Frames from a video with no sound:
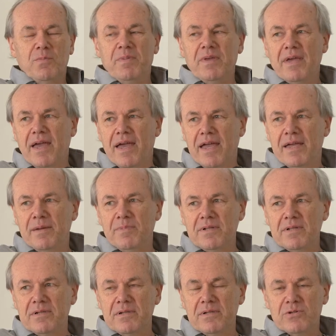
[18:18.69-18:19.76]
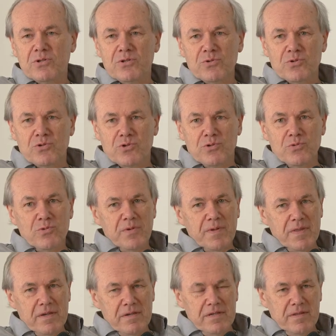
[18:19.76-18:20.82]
be able to do